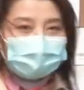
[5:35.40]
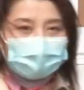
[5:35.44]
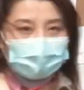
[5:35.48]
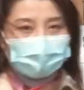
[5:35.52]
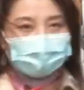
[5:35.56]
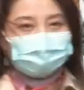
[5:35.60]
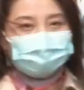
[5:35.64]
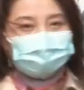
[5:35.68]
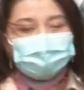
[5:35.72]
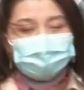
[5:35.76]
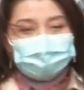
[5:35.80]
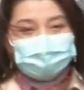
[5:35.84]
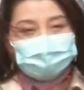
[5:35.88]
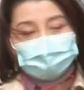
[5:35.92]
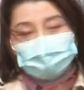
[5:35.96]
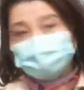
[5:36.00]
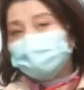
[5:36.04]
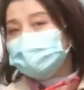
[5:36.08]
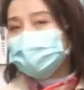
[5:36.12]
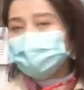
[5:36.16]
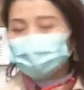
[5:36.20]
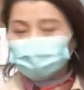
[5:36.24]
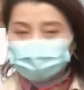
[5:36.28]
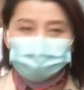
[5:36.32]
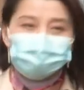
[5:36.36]
can
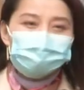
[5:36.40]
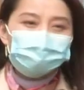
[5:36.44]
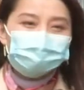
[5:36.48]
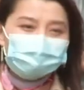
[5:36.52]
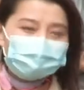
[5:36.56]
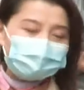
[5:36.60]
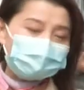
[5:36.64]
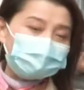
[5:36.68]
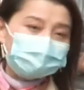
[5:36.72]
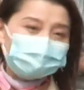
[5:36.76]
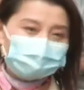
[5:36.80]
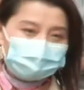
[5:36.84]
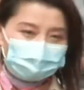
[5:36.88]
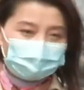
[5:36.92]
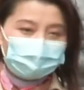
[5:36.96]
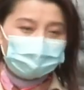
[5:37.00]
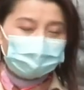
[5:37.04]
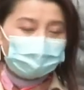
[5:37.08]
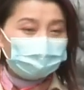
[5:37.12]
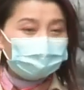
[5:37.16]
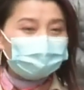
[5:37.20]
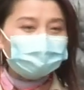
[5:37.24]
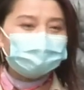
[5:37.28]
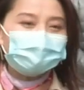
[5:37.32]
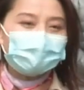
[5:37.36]
go through the
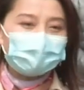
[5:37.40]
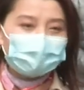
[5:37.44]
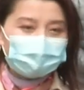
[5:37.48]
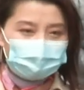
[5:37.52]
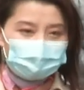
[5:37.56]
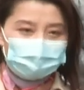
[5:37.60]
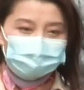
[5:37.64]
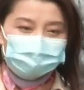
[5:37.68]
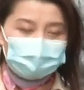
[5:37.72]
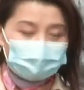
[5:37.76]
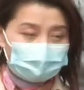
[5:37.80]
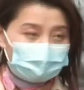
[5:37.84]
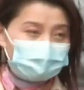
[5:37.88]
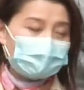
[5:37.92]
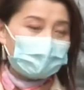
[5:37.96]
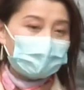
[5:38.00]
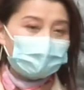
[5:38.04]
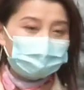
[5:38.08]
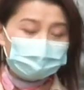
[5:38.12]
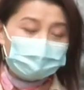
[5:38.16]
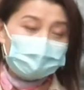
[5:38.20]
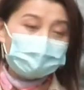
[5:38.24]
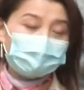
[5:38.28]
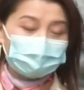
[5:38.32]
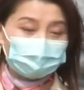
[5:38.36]
COVID-19
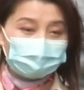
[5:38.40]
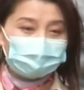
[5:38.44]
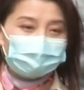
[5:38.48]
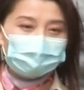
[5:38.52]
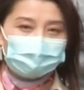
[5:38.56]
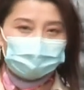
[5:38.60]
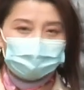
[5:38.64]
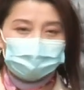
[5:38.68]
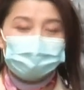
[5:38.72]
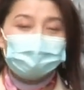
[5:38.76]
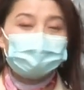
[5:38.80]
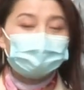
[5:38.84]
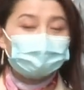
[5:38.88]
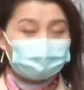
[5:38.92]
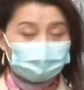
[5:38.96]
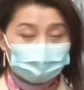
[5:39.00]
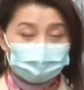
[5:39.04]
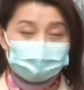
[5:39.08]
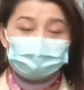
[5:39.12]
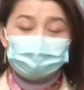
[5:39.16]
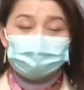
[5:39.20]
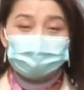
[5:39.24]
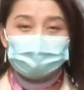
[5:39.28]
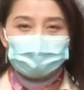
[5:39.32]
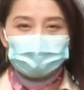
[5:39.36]
pandemic
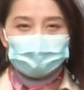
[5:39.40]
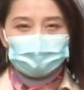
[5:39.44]
quickly.